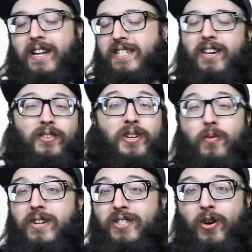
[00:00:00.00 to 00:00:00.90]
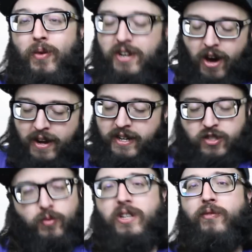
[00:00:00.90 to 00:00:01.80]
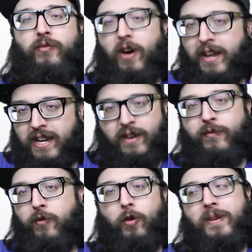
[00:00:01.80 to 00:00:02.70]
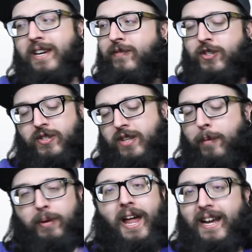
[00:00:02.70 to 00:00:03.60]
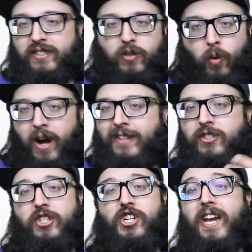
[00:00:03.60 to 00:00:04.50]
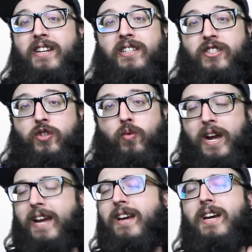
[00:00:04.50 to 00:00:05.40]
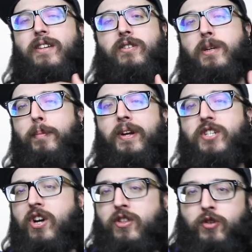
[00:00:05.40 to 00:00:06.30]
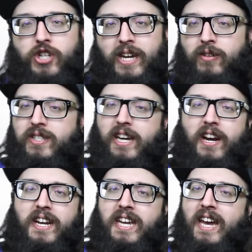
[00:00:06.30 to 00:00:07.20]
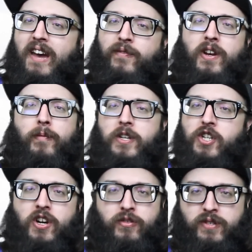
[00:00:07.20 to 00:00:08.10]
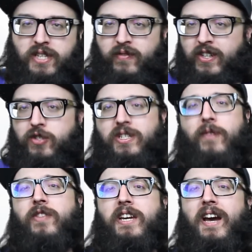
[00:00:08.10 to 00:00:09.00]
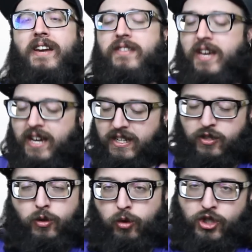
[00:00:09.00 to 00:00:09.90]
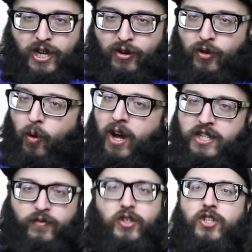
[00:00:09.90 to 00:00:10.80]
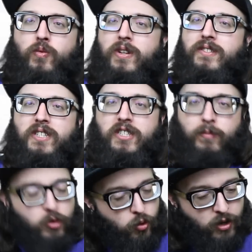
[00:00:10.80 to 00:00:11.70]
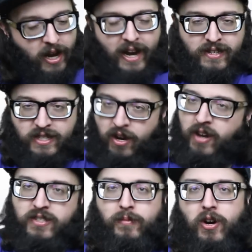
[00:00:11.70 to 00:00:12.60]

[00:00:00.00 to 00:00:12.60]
telling you what's going on, and it's really fun and informative and just a blast to watch. The channel is great. There's a bunch of other channels. They got an EF and a bunch of other Civics. So definitely, guys, it's a cool channel to watch if you just want to see some cool guys and awesome